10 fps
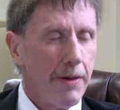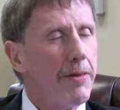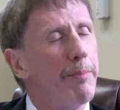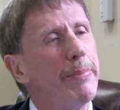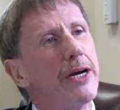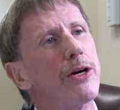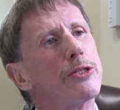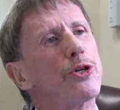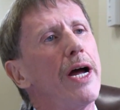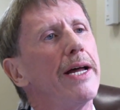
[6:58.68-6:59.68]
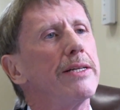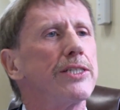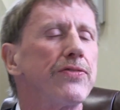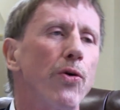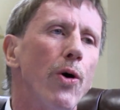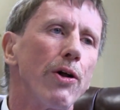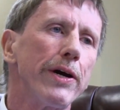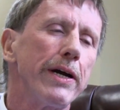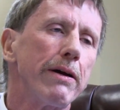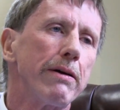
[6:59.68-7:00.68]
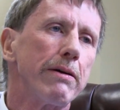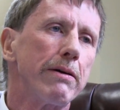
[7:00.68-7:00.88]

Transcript: the bigger trends falling?